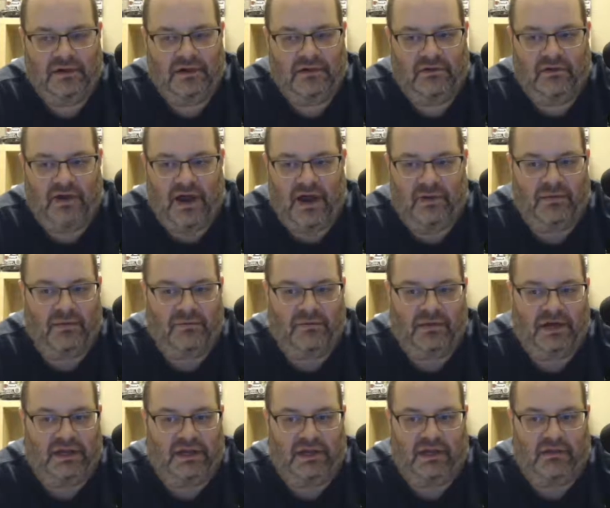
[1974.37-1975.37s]
Crap, I'm
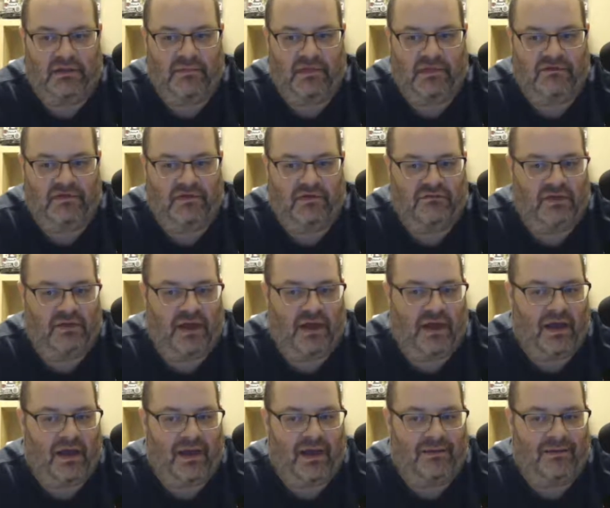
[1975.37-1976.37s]
gonna kick myself.
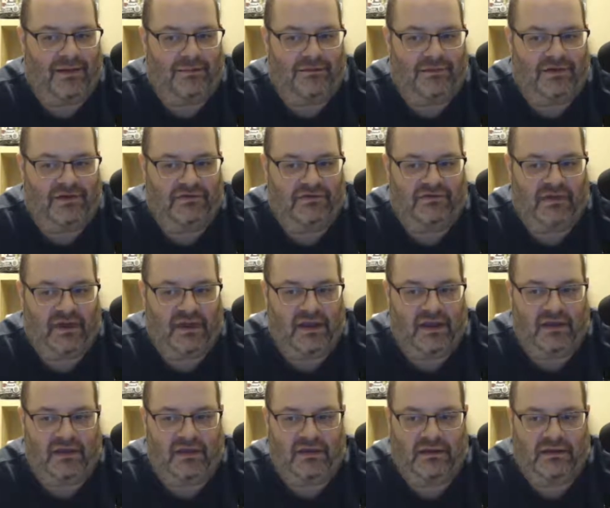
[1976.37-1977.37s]
I'm gonna
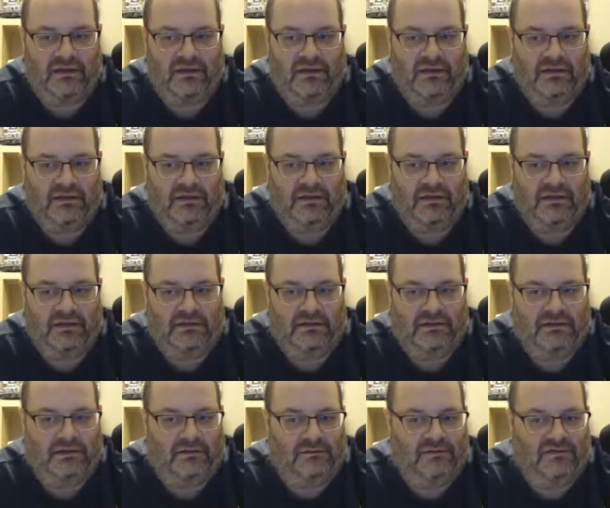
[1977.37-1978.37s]
say
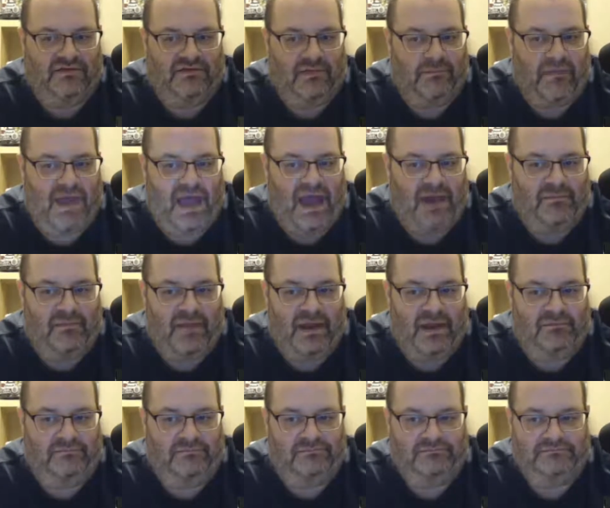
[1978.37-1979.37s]
Mad
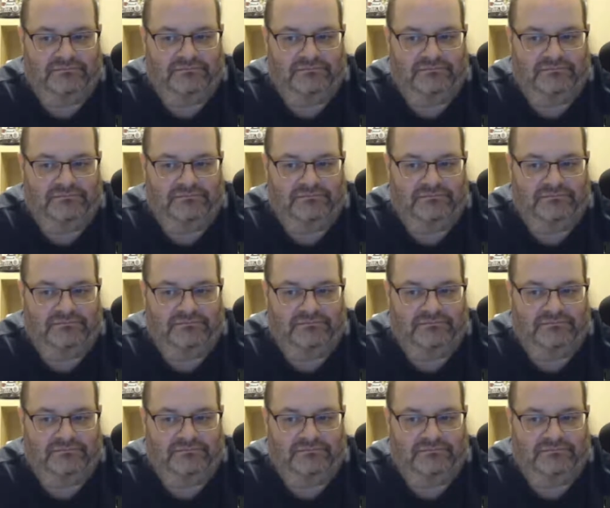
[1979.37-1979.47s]
Men.